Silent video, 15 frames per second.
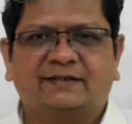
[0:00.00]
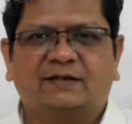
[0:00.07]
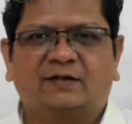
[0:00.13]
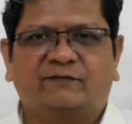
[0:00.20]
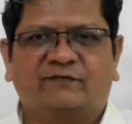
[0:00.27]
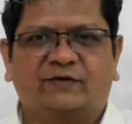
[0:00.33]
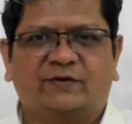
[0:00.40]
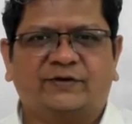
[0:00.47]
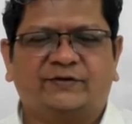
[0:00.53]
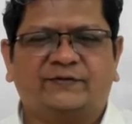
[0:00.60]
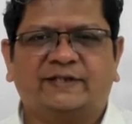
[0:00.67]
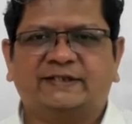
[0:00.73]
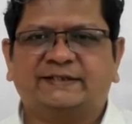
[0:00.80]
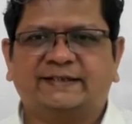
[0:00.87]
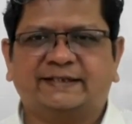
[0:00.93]
for
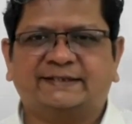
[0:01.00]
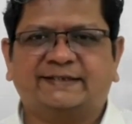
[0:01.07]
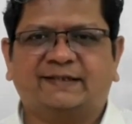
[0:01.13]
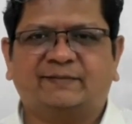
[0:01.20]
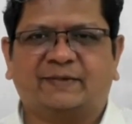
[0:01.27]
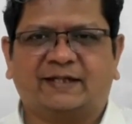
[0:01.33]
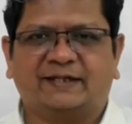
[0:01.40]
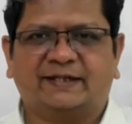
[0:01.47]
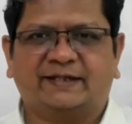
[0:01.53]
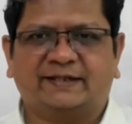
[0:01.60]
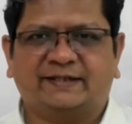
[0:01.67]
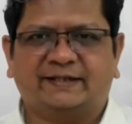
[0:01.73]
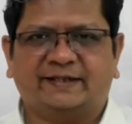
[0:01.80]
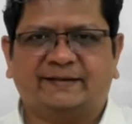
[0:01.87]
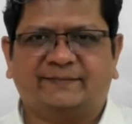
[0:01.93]
your sales and
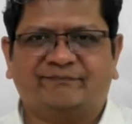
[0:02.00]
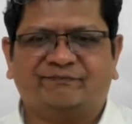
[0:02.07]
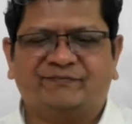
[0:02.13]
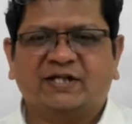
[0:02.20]
marketing team.